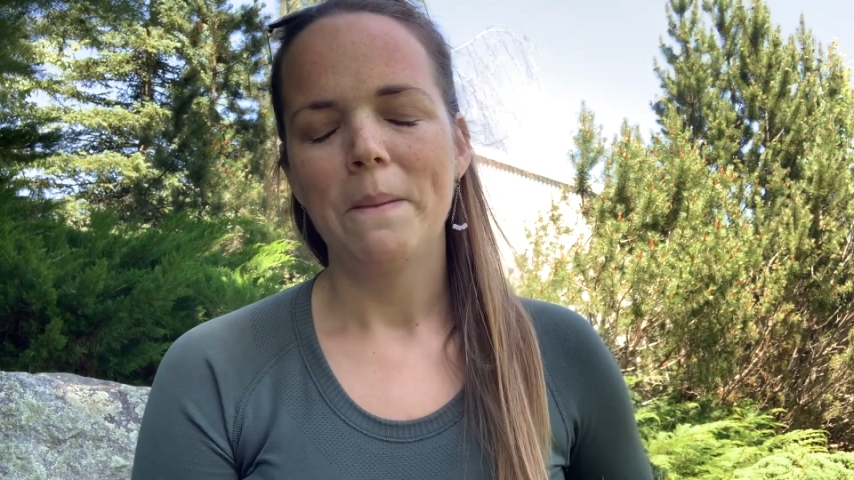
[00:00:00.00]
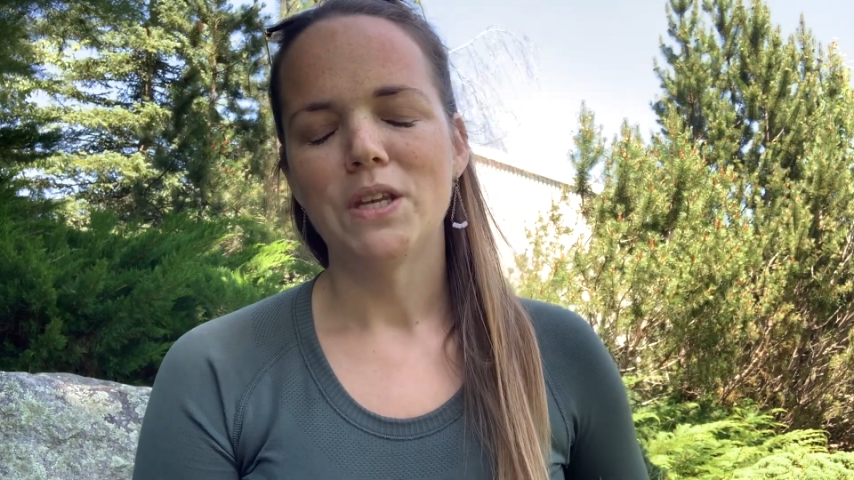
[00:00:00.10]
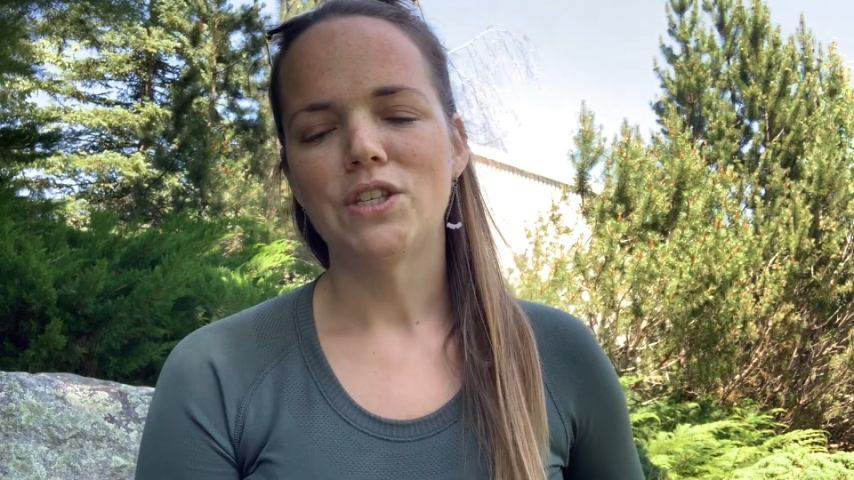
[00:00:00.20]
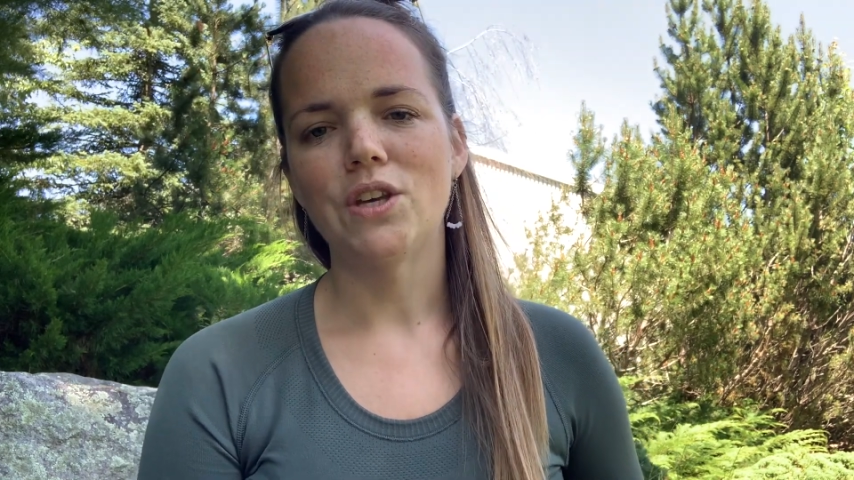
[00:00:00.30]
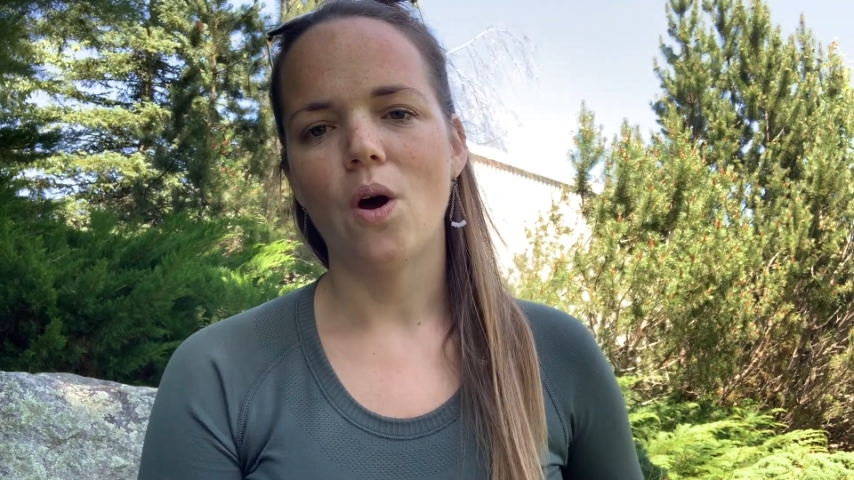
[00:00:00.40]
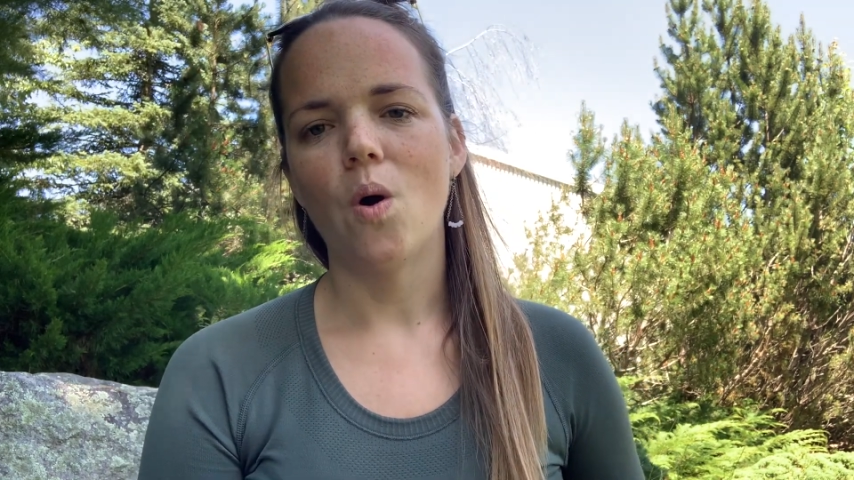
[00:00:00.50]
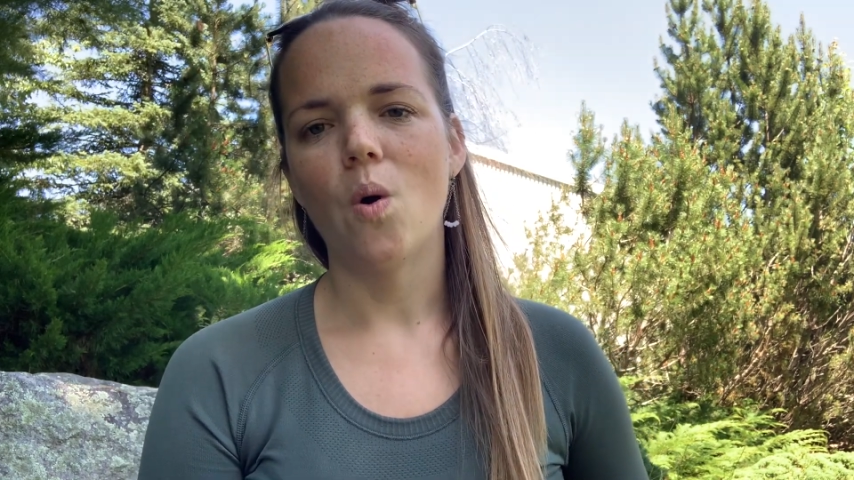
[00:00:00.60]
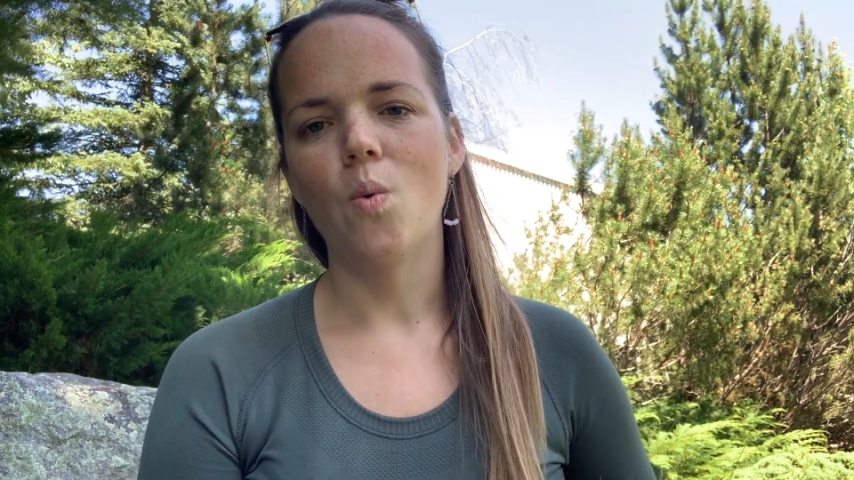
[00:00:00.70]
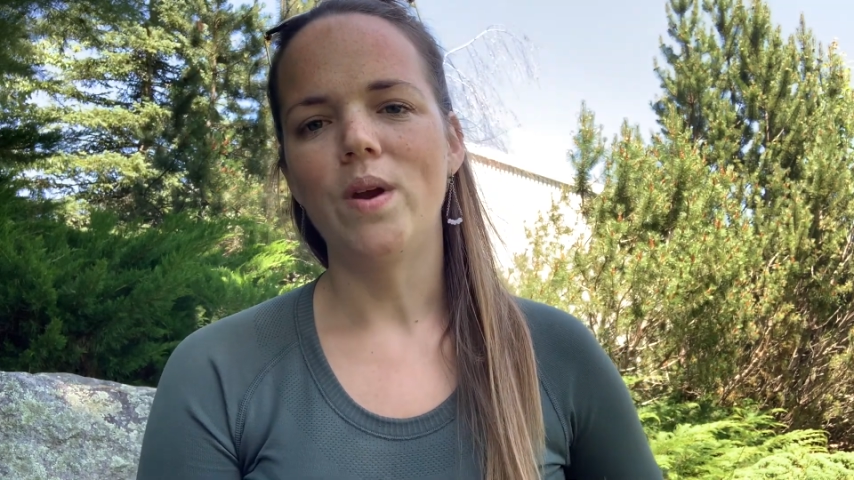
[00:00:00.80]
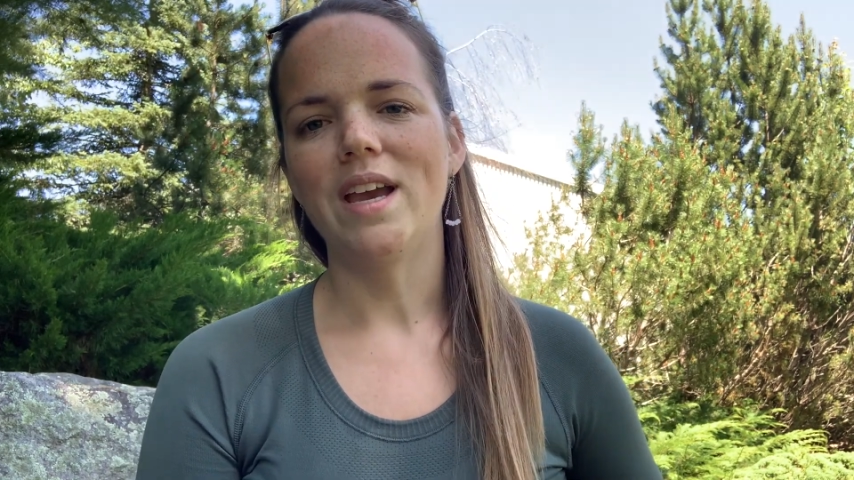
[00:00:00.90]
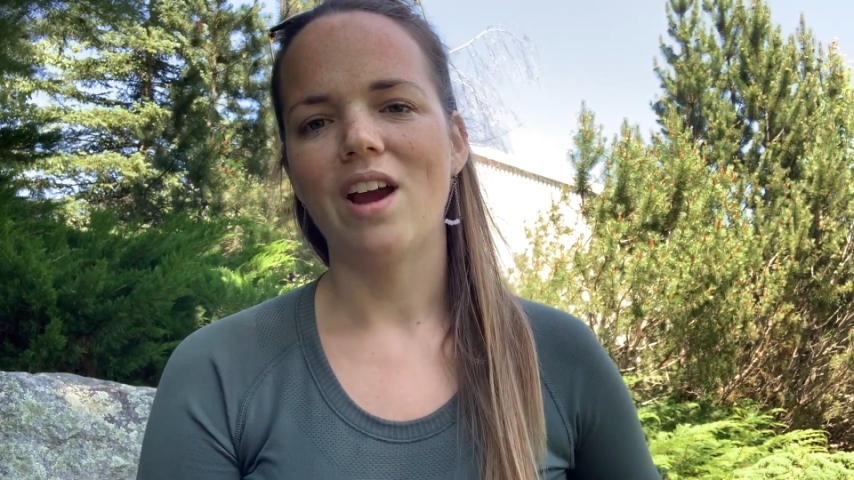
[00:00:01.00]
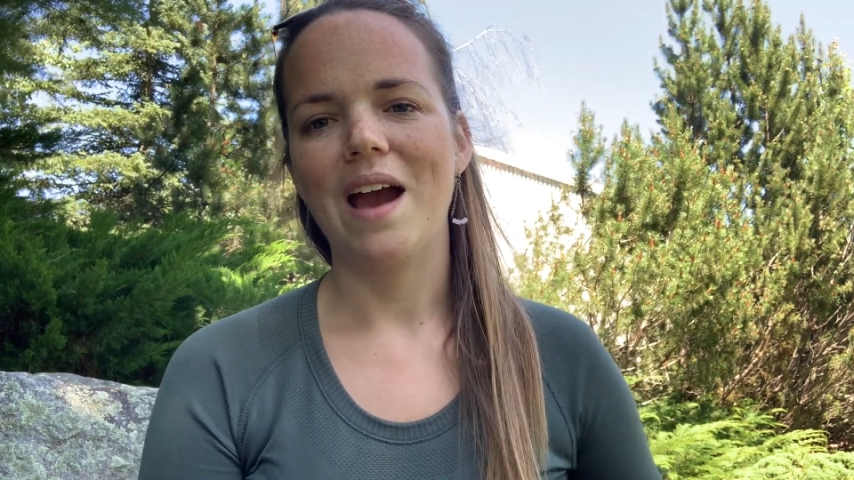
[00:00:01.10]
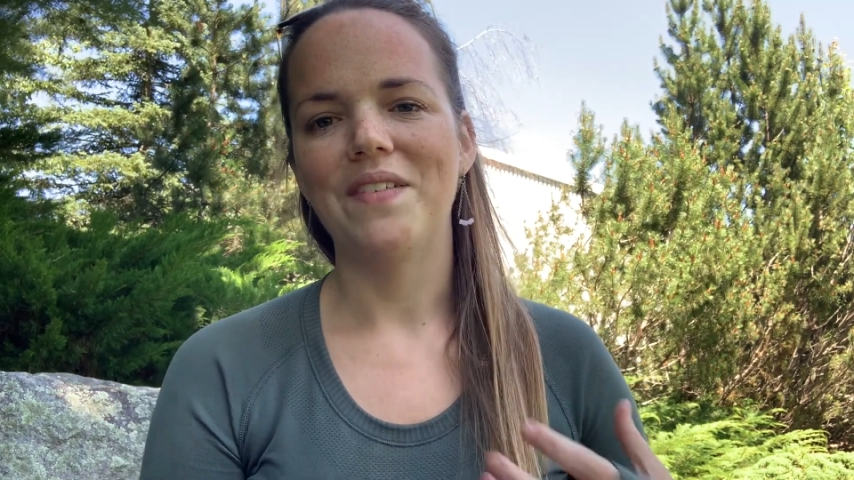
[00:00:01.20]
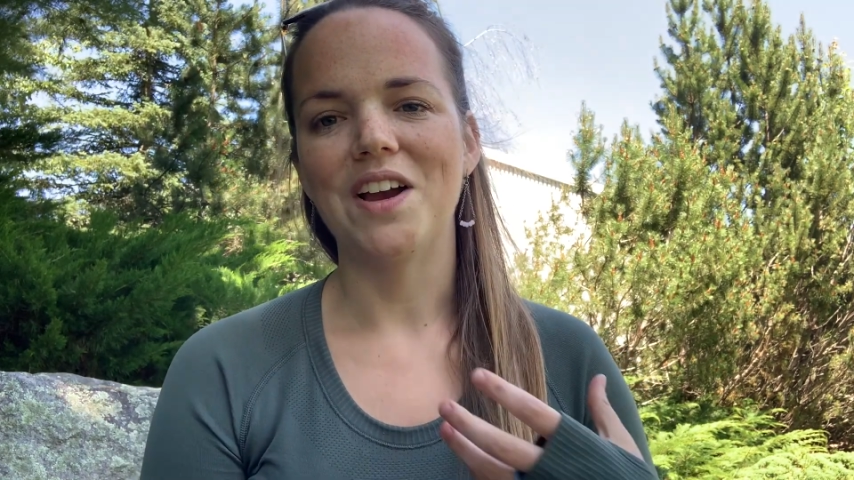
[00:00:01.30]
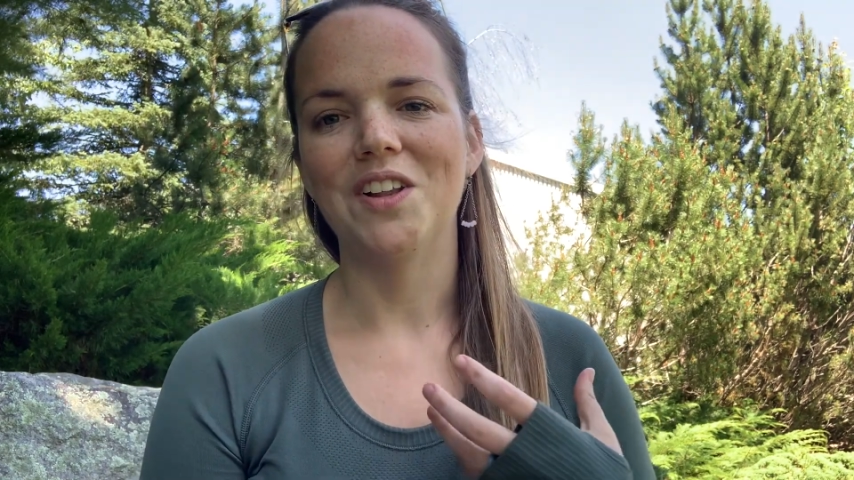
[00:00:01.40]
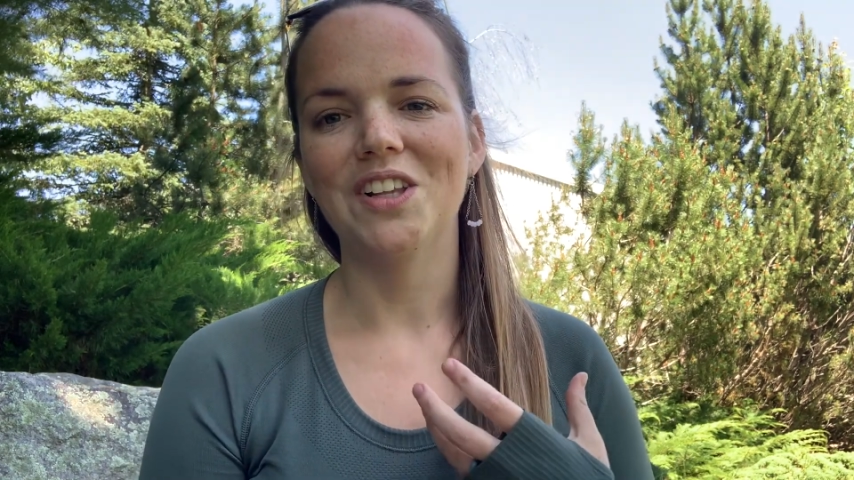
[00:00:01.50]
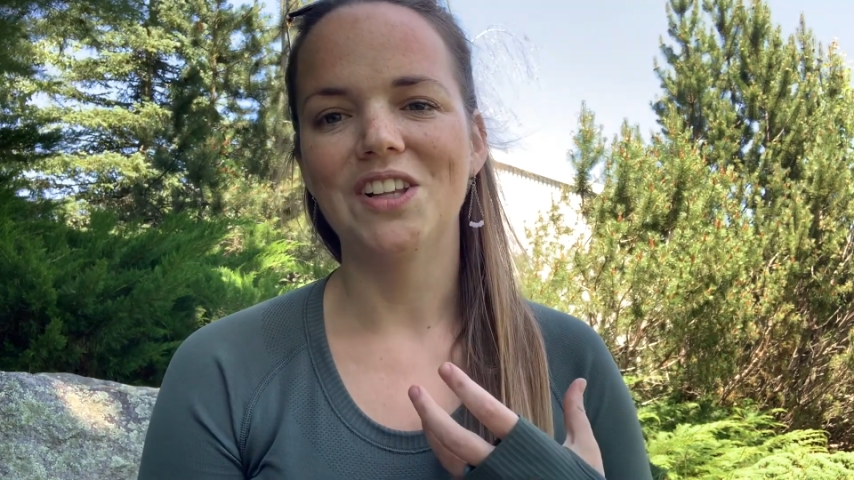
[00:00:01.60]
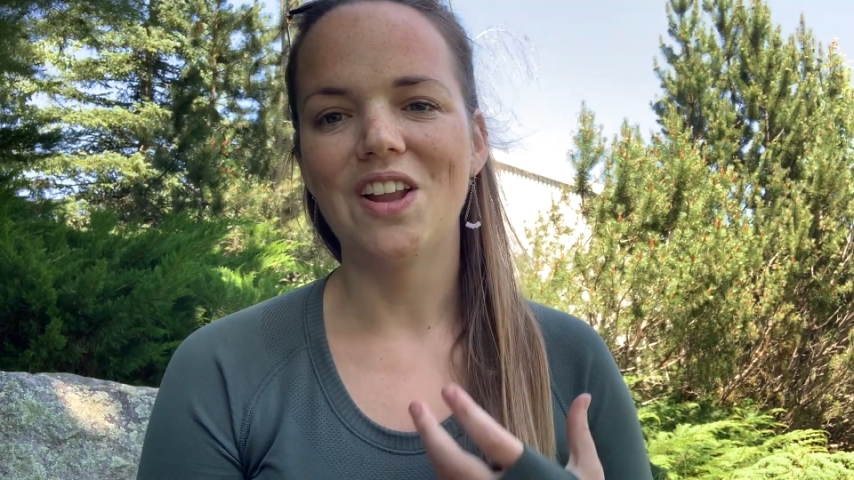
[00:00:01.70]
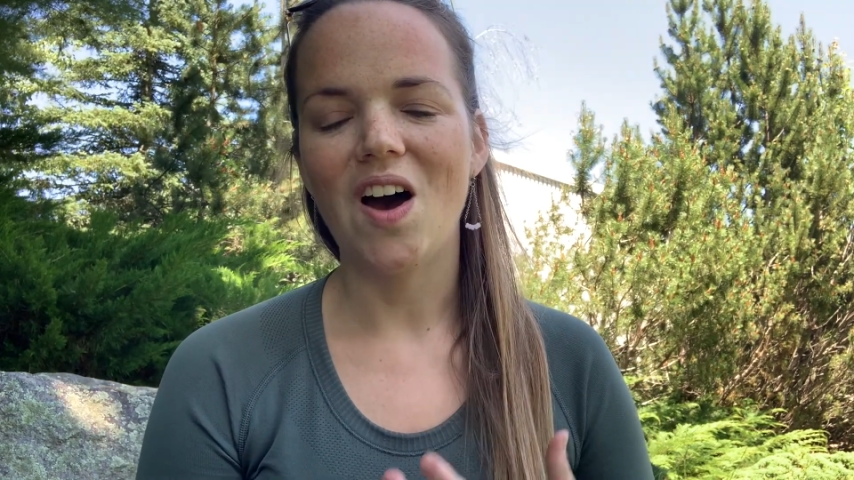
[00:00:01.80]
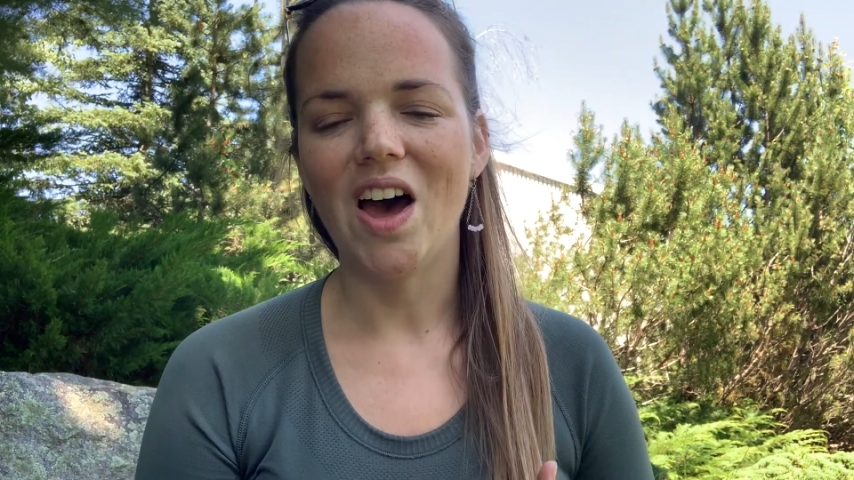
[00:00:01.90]
So we are having a
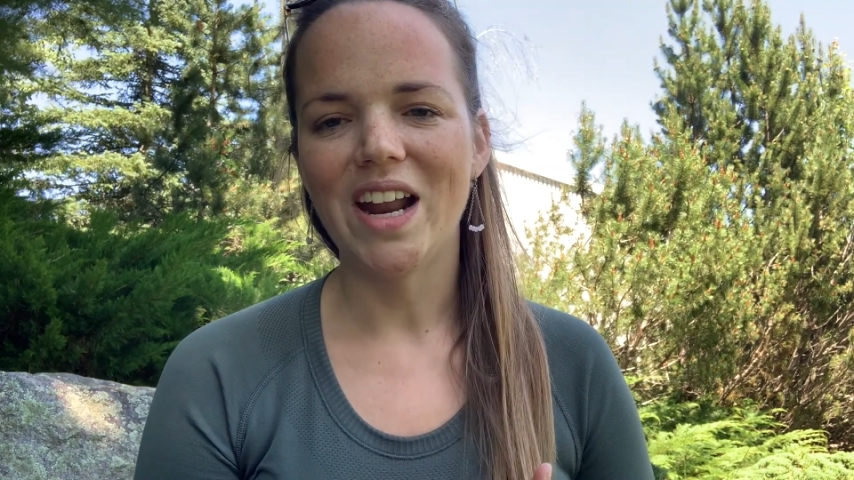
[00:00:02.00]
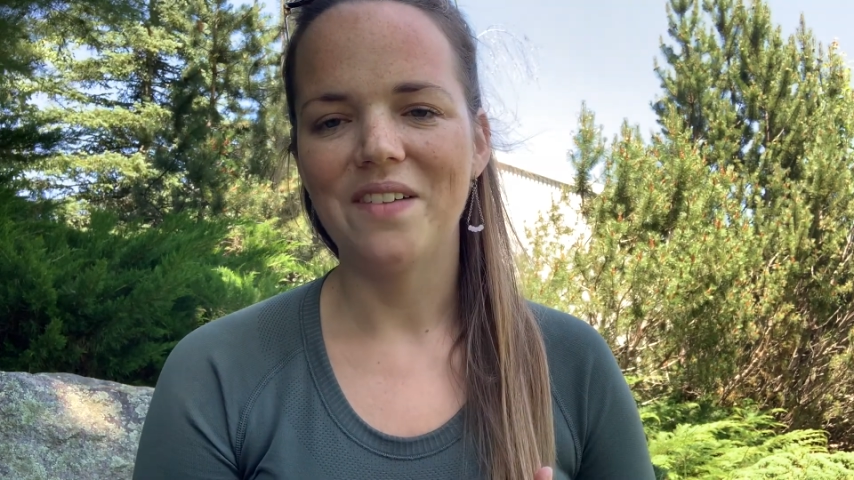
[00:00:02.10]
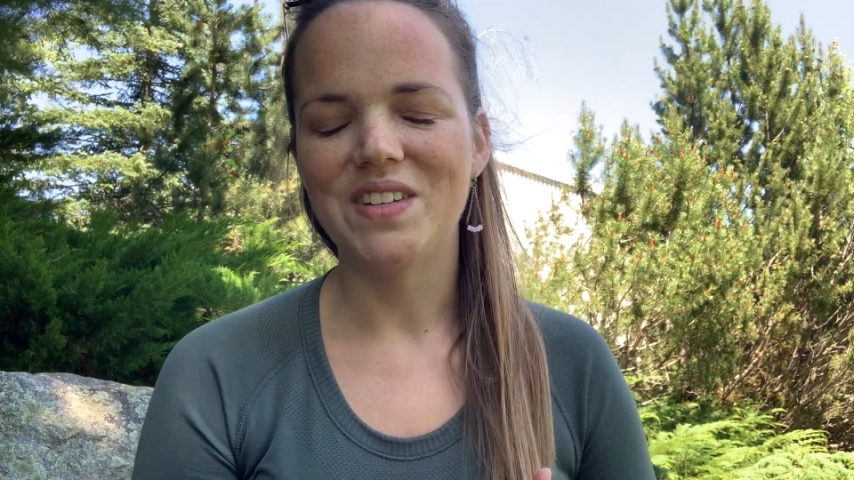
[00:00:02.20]
lot of